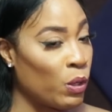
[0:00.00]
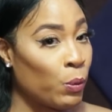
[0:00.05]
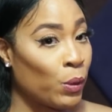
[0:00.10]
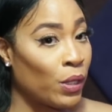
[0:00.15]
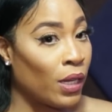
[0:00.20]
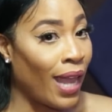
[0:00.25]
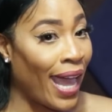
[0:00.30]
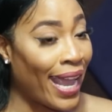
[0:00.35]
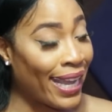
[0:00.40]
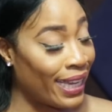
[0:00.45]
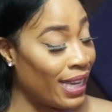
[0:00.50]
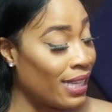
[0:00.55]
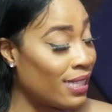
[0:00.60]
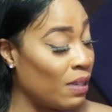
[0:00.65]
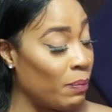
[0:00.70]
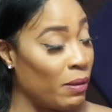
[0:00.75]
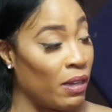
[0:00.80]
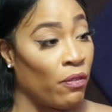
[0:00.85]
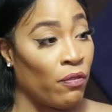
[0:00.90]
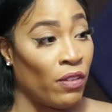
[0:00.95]
We would like
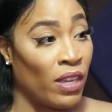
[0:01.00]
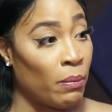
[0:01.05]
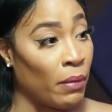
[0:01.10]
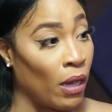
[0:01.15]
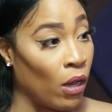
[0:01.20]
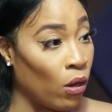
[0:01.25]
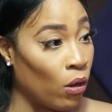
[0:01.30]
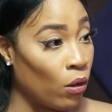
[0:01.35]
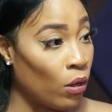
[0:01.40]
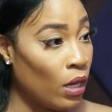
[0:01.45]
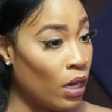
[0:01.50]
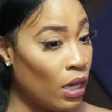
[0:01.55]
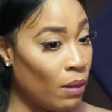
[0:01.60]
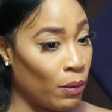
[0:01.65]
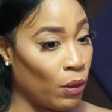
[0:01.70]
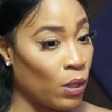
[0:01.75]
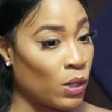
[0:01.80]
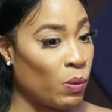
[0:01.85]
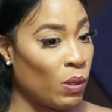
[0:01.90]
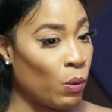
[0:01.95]
it to be a female
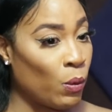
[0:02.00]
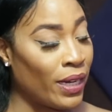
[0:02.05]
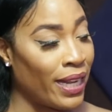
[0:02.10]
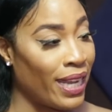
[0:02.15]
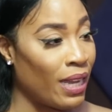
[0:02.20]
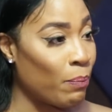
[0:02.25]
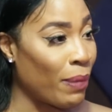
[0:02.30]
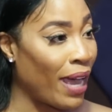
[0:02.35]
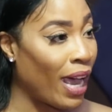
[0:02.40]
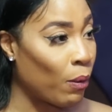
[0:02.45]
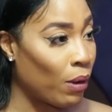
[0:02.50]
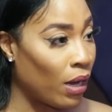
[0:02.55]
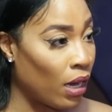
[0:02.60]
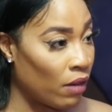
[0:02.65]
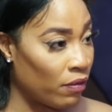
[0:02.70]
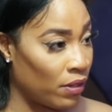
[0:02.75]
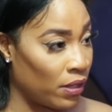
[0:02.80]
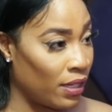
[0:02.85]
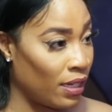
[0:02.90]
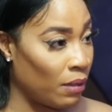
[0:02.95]
because we want to empower
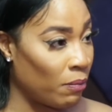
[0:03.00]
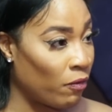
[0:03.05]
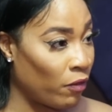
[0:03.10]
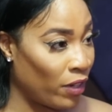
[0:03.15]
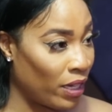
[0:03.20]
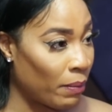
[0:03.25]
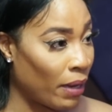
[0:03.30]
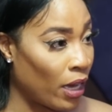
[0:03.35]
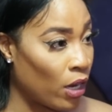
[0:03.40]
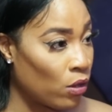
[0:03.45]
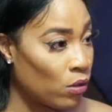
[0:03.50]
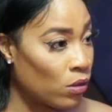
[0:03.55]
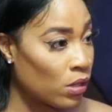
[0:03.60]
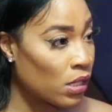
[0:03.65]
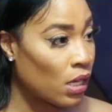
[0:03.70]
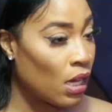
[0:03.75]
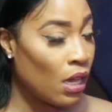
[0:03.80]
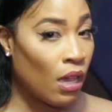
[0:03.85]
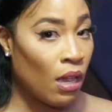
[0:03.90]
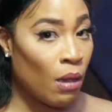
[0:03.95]
other fem-
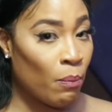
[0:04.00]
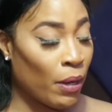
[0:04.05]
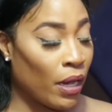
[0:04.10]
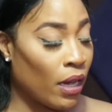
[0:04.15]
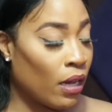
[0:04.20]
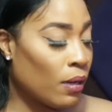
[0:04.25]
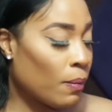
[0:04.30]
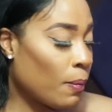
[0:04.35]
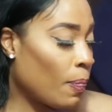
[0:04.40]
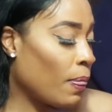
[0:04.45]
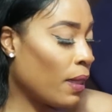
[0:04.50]
females, but